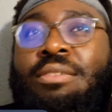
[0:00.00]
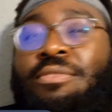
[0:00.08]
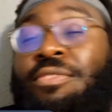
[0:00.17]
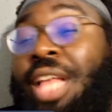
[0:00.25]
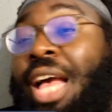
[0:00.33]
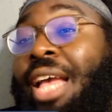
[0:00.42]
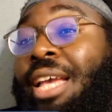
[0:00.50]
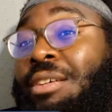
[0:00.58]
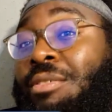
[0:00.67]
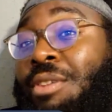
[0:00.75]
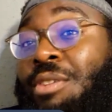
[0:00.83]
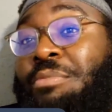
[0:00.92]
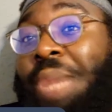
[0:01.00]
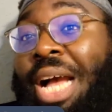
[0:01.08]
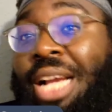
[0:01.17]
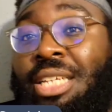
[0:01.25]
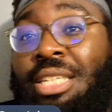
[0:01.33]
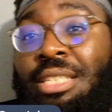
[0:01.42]
flying
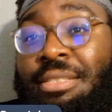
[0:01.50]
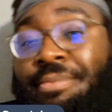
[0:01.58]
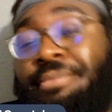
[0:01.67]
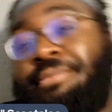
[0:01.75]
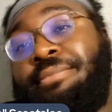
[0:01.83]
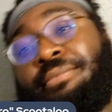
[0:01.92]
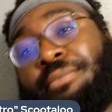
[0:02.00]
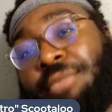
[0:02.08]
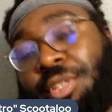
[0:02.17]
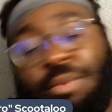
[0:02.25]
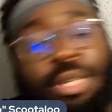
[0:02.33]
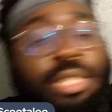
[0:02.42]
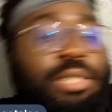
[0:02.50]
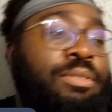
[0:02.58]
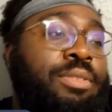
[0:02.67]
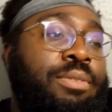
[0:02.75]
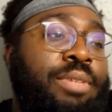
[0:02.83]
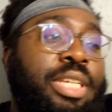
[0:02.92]
crossbody. 1, 2,
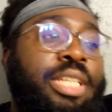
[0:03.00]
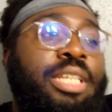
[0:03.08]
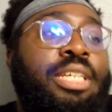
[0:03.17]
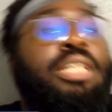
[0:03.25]
3.